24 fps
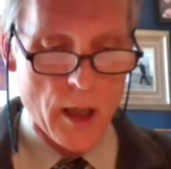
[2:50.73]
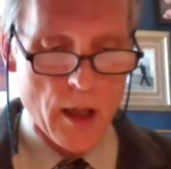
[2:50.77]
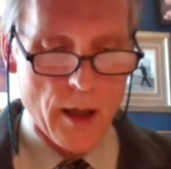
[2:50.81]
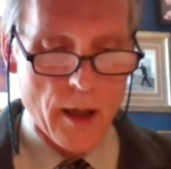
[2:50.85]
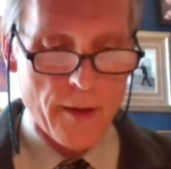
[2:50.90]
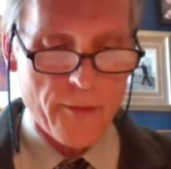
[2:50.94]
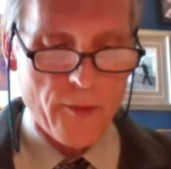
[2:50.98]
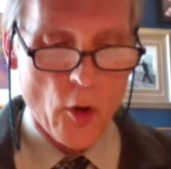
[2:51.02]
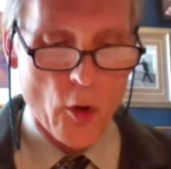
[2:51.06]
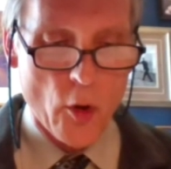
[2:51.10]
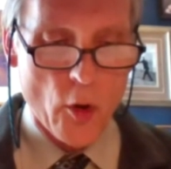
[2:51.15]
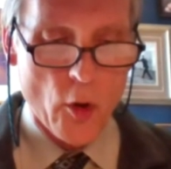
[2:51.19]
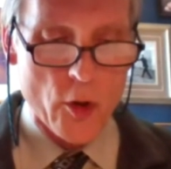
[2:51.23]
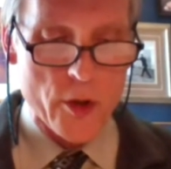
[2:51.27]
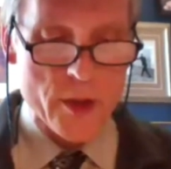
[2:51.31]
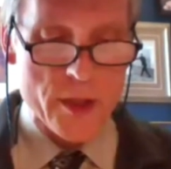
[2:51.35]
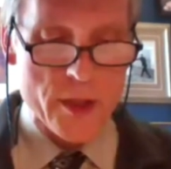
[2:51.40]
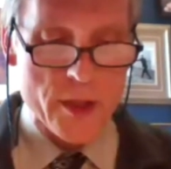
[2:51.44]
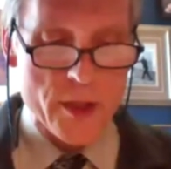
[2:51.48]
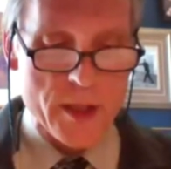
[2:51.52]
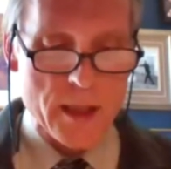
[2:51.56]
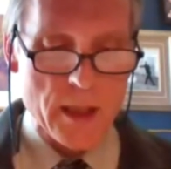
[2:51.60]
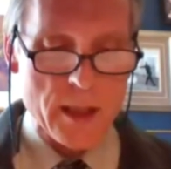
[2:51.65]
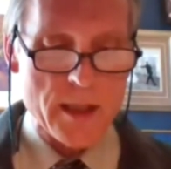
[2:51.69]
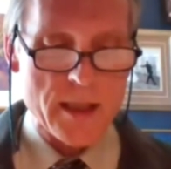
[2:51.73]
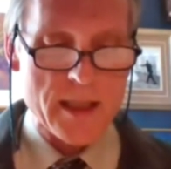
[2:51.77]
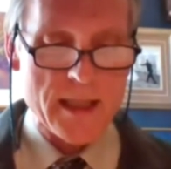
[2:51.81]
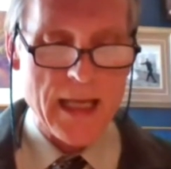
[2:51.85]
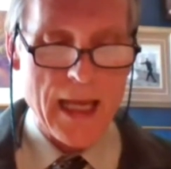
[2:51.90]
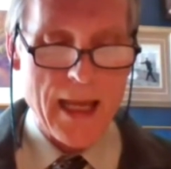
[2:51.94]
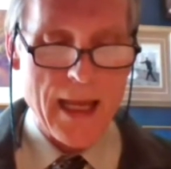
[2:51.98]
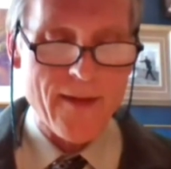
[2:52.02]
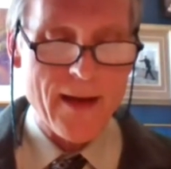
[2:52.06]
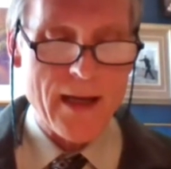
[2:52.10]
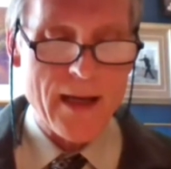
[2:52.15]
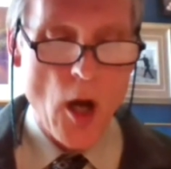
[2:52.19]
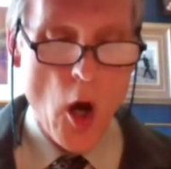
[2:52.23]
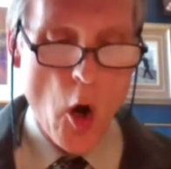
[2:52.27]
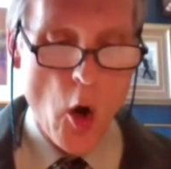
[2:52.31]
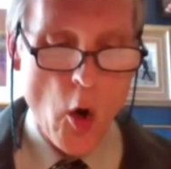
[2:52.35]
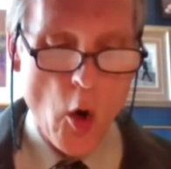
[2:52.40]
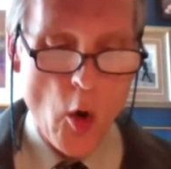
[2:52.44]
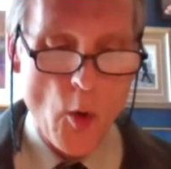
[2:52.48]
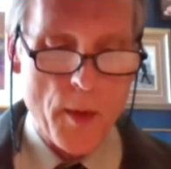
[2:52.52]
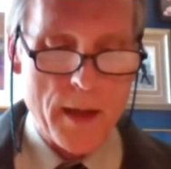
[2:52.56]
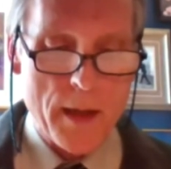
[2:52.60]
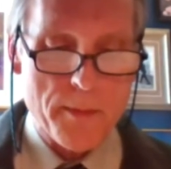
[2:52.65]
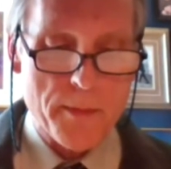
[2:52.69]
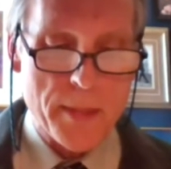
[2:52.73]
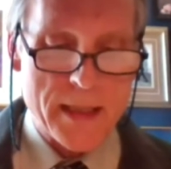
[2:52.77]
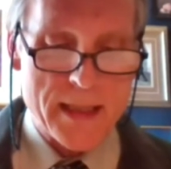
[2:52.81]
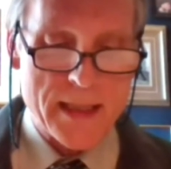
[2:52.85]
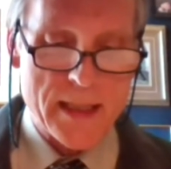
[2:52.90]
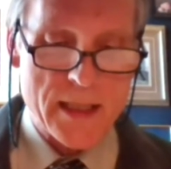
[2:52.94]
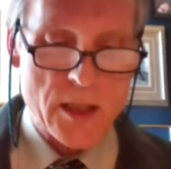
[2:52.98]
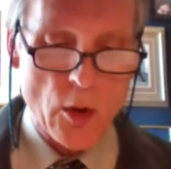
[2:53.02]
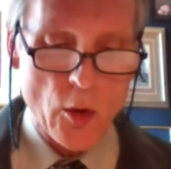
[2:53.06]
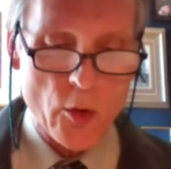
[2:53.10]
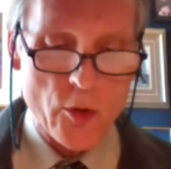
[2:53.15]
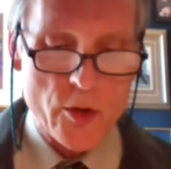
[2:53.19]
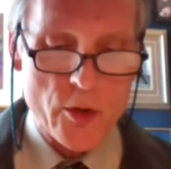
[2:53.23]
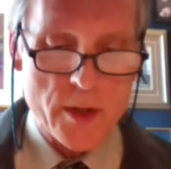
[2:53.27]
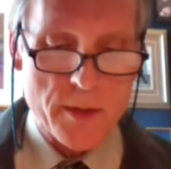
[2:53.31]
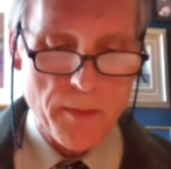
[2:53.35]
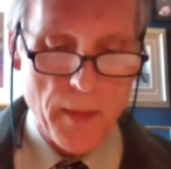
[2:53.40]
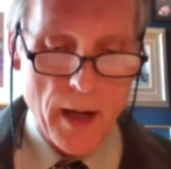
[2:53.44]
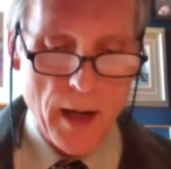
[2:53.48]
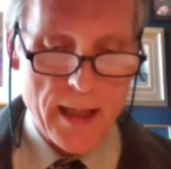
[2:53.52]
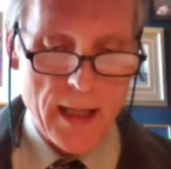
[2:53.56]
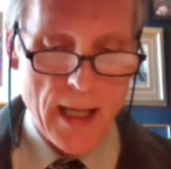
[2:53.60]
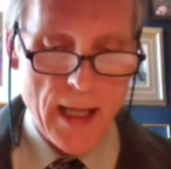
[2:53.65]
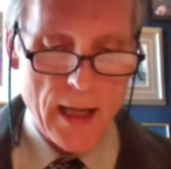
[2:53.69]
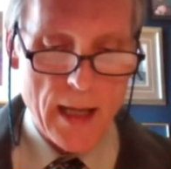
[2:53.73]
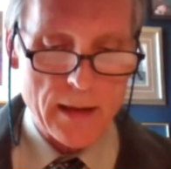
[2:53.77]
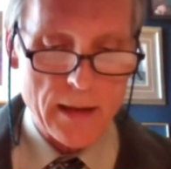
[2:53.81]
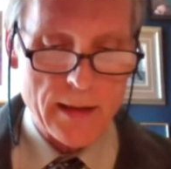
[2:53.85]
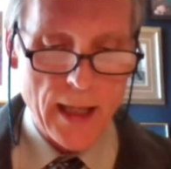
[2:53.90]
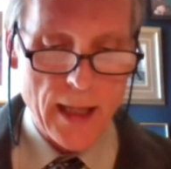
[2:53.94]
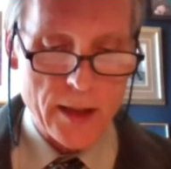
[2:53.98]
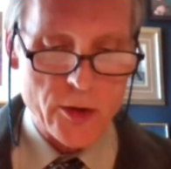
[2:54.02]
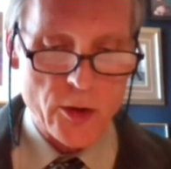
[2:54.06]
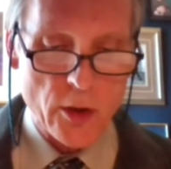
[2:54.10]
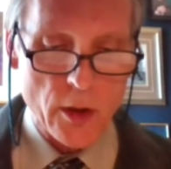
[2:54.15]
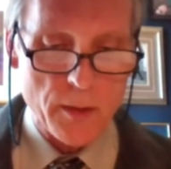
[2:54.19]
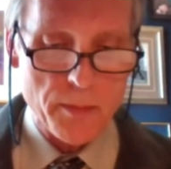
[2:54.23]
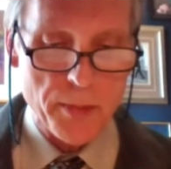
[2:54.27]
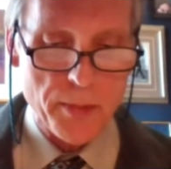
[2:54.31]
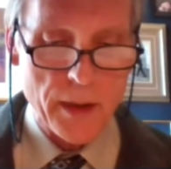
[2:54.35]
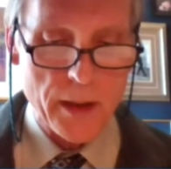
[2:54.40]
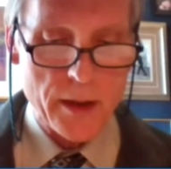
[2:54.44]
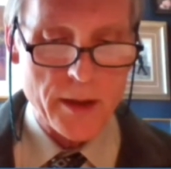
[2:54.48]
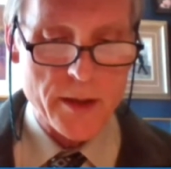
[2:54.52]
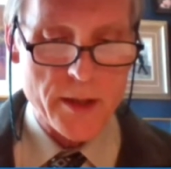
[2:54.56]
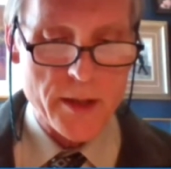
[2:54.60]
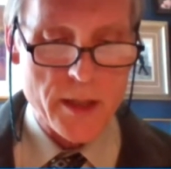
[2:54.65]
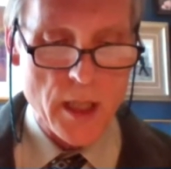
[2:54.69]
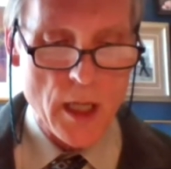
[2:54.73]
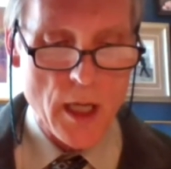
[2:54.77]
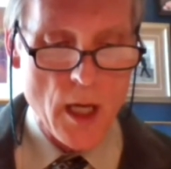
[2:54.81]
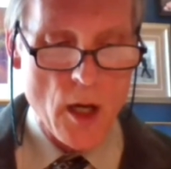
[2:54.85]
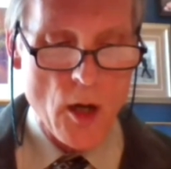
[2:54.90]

Of course, saving home and business owners money on electric bills